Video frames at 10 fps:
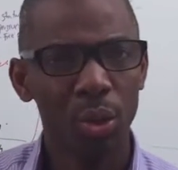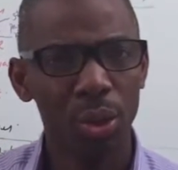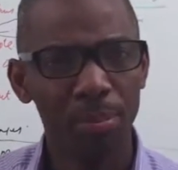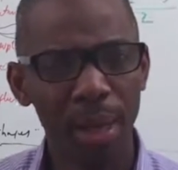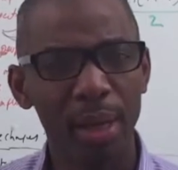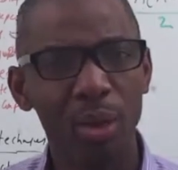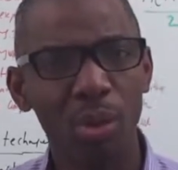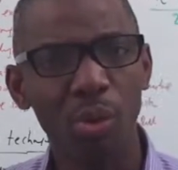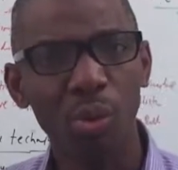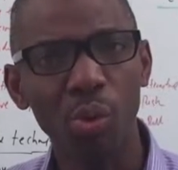depending
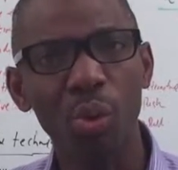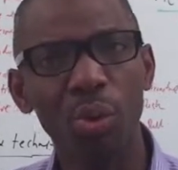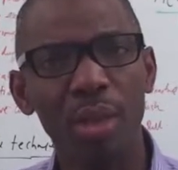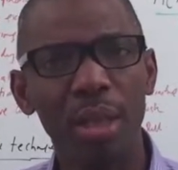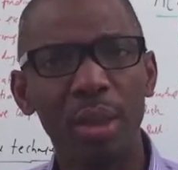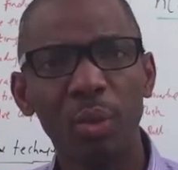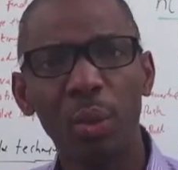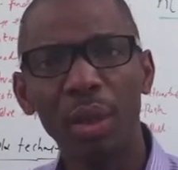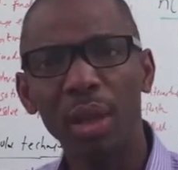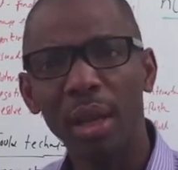on who you're dealing with,